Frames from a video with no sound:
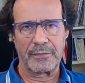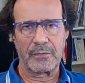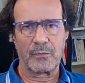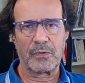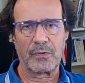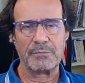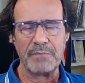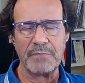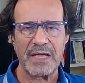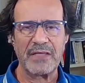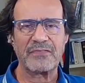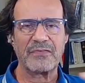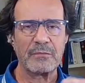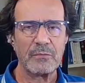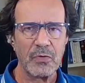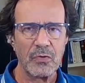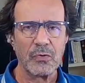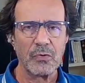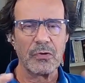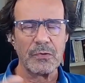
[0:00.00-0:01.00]
What makes
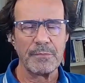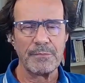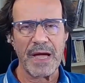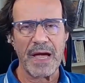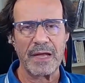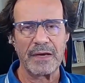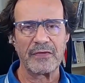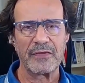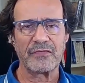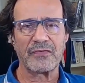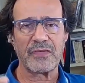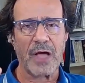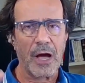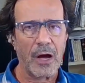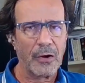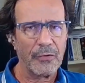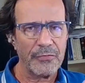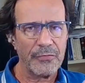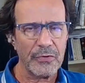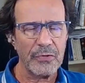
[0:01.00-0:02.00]
them good or bad is
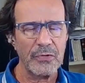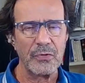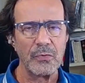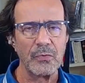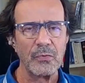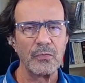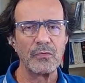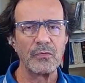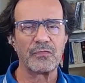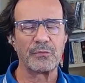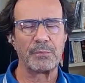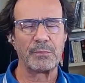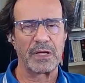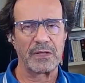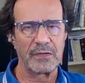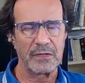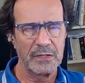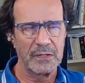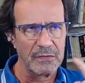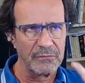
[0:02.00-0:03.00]
how they're used by
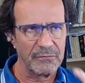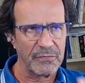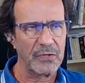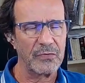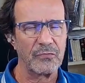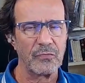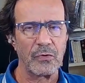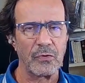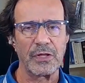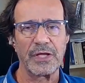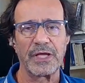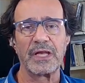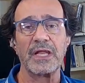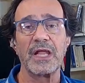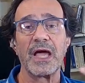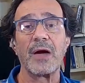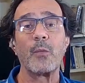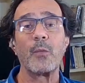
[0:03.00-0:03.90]
the individual and